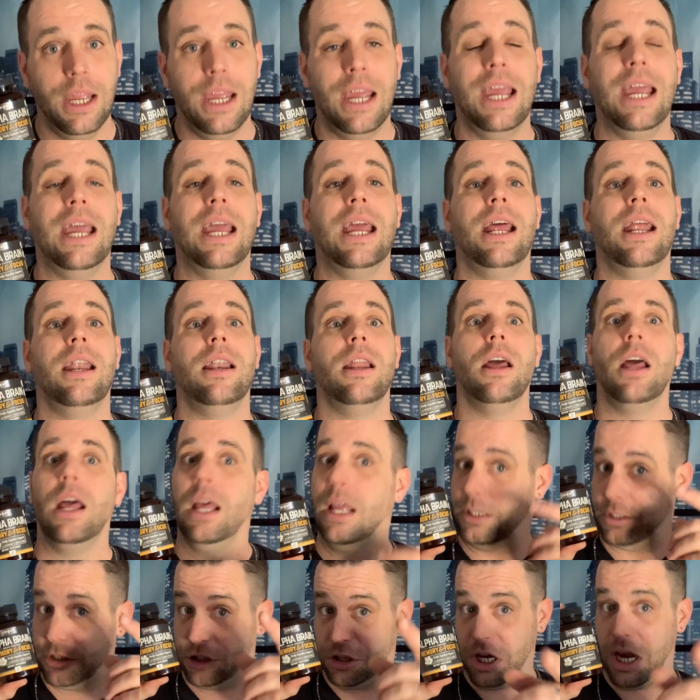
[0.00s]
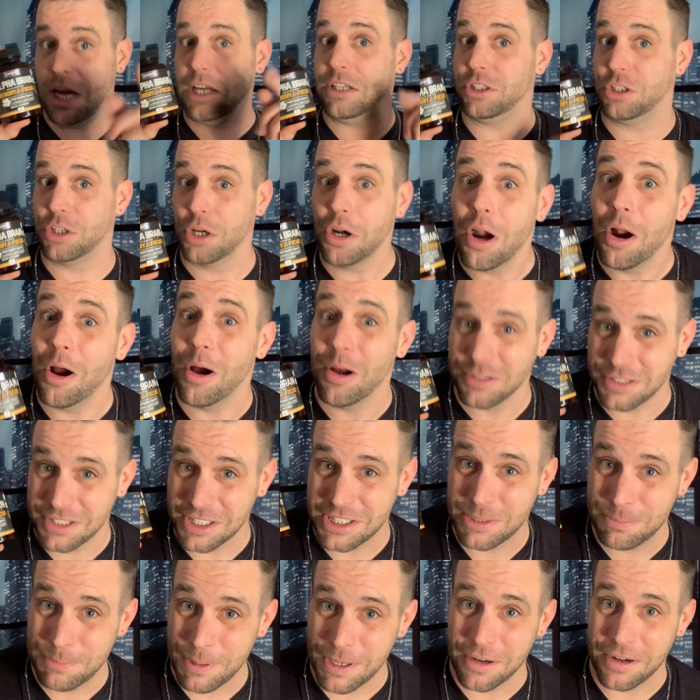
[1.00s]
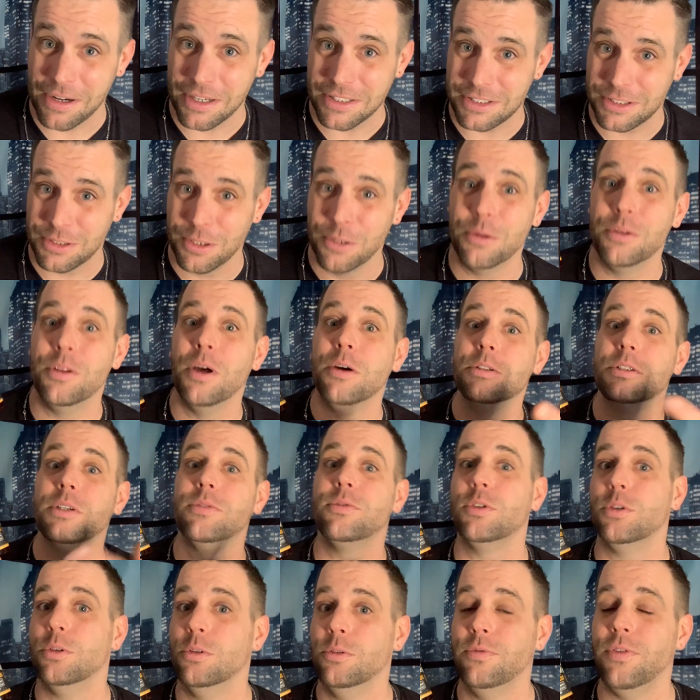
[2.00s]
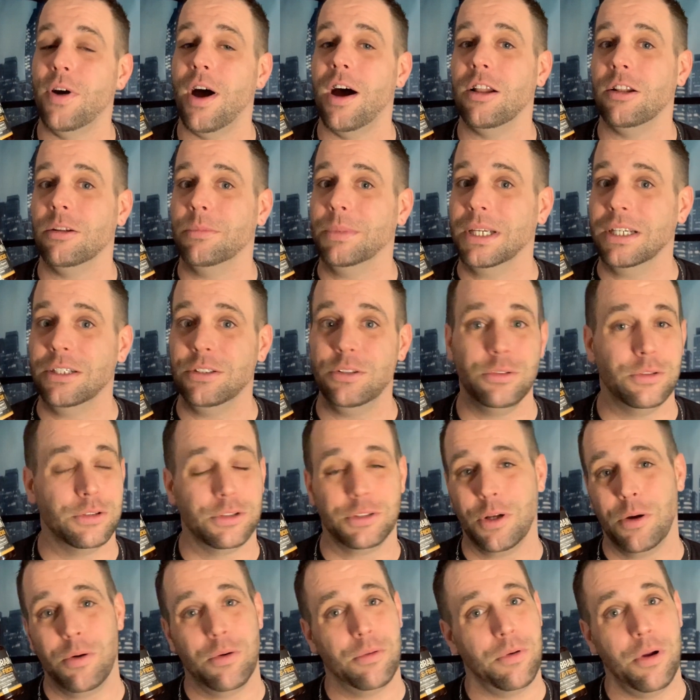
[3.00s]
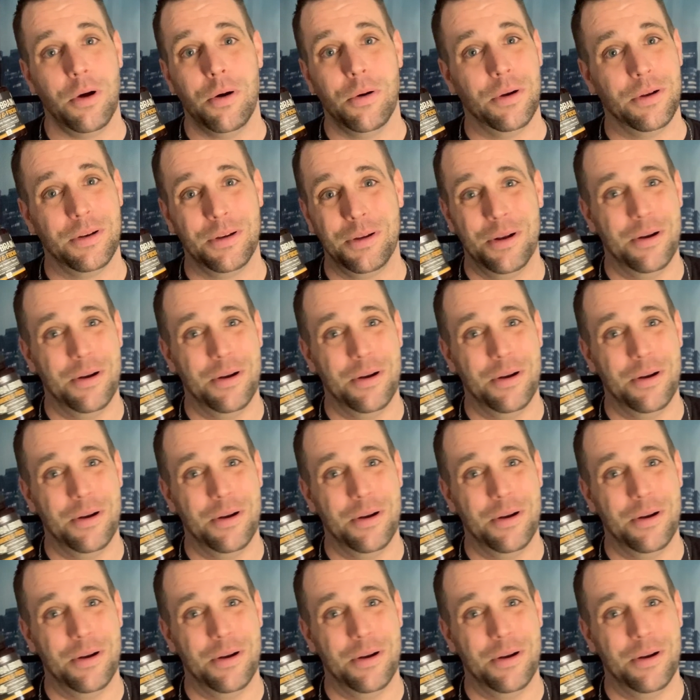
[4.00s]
and it's changed your all's experience too, those of you who follow me, and you just don't know it.